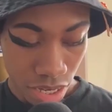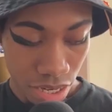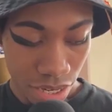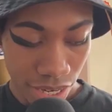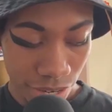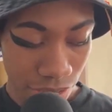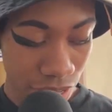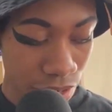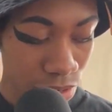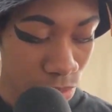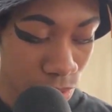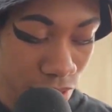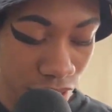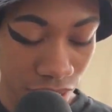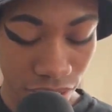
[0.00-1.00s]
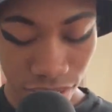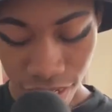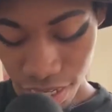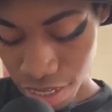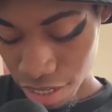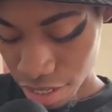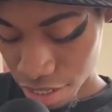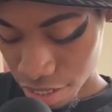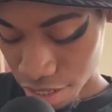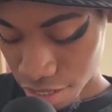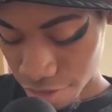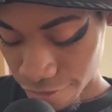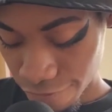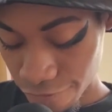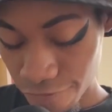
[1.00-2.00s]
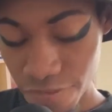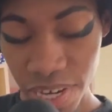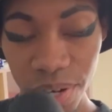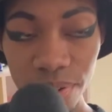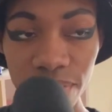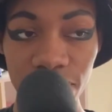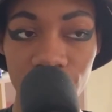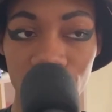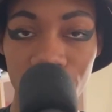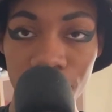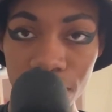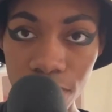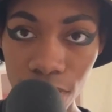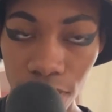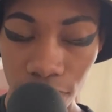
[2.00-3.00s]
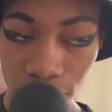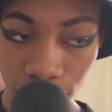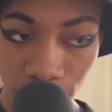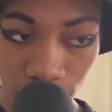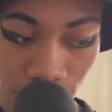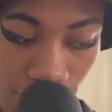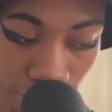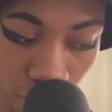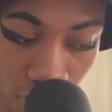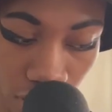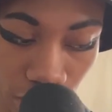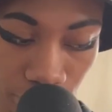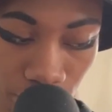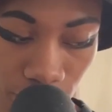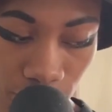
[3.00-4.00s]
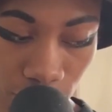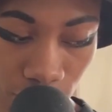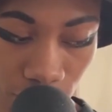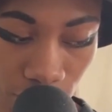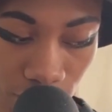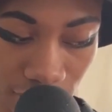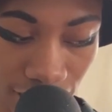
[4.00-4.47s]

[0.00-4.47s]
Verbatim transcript: Now here's where things get very very bizarre for Kamen Rider Girls.